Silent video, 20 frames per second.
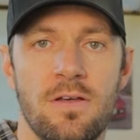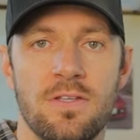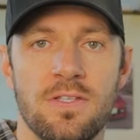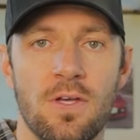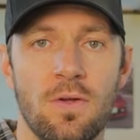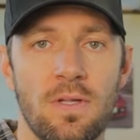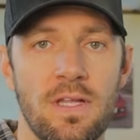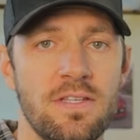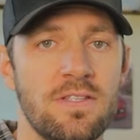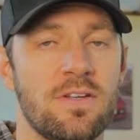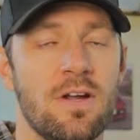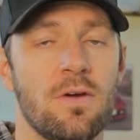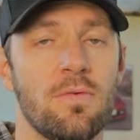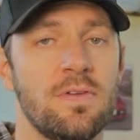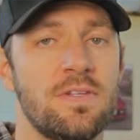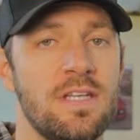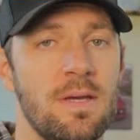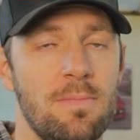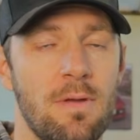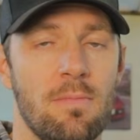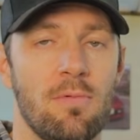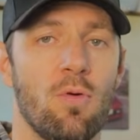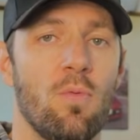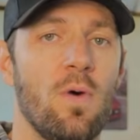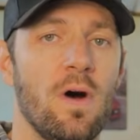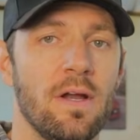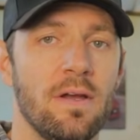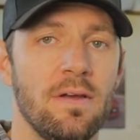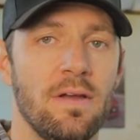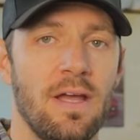So let's start with tip number
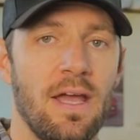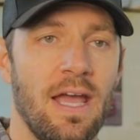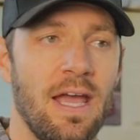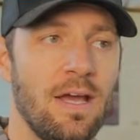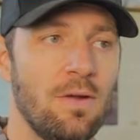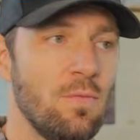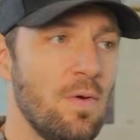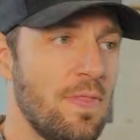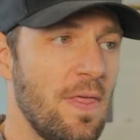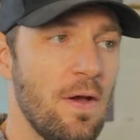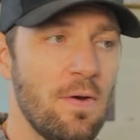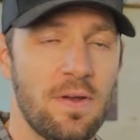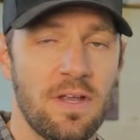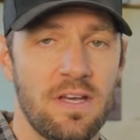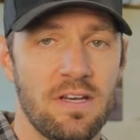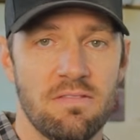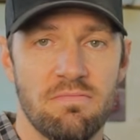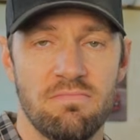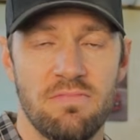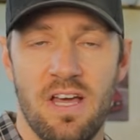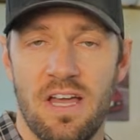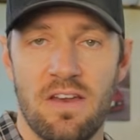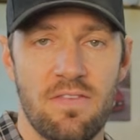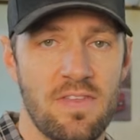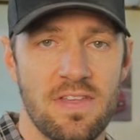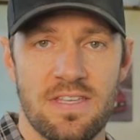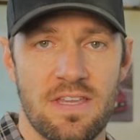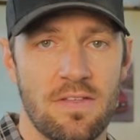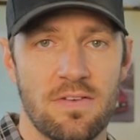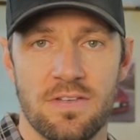one, and without it, none of
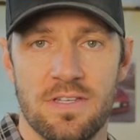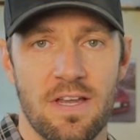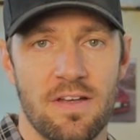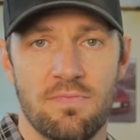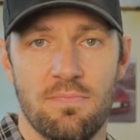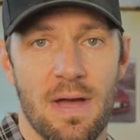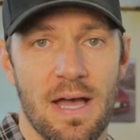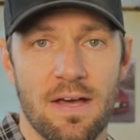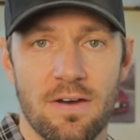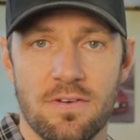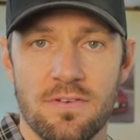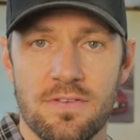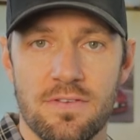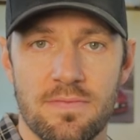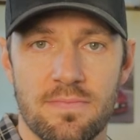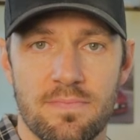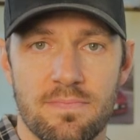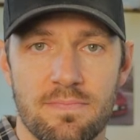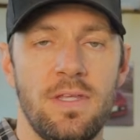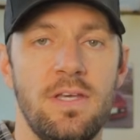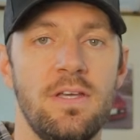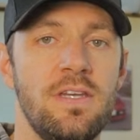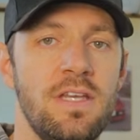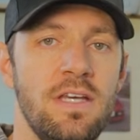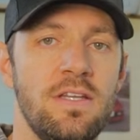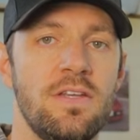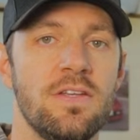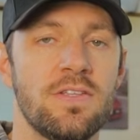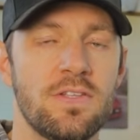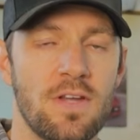this other stuff matters. You
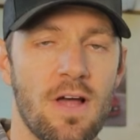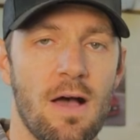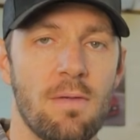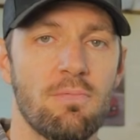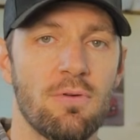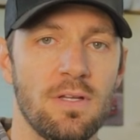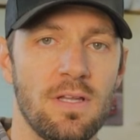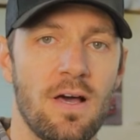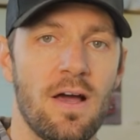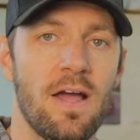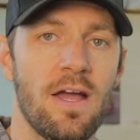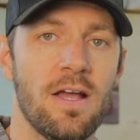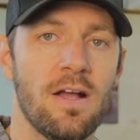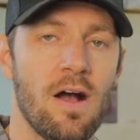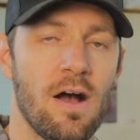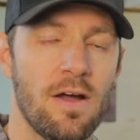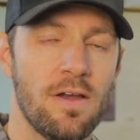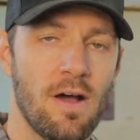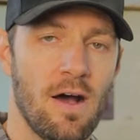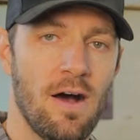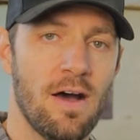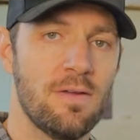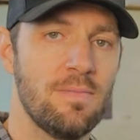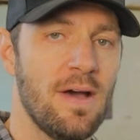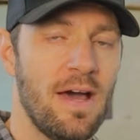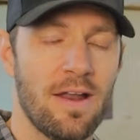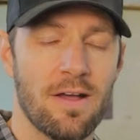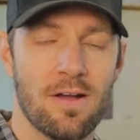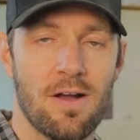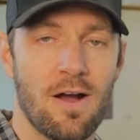need to stop relying on
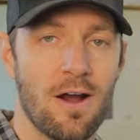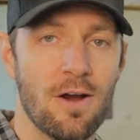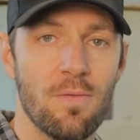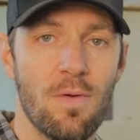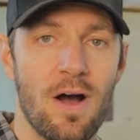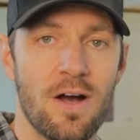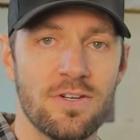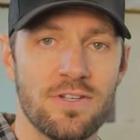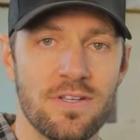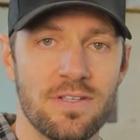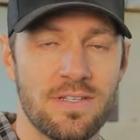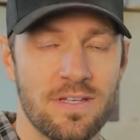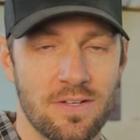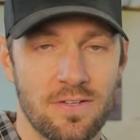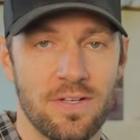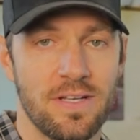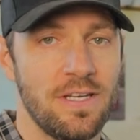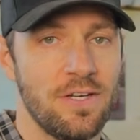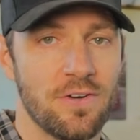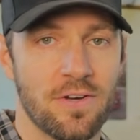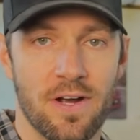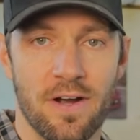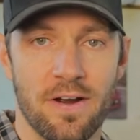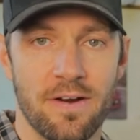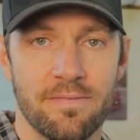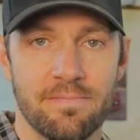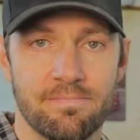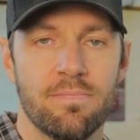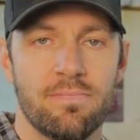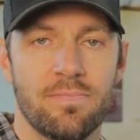automatic car washes to clean your
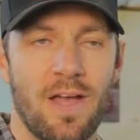car.